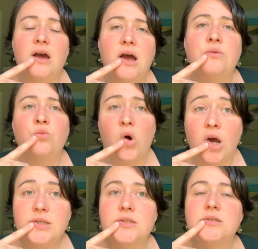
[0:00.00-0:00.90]
I
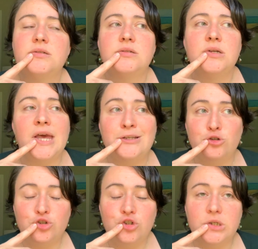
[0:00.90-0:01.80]
want and
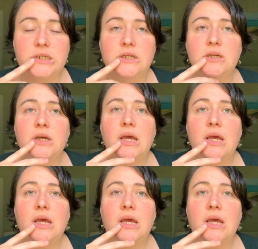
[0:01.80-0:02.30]
should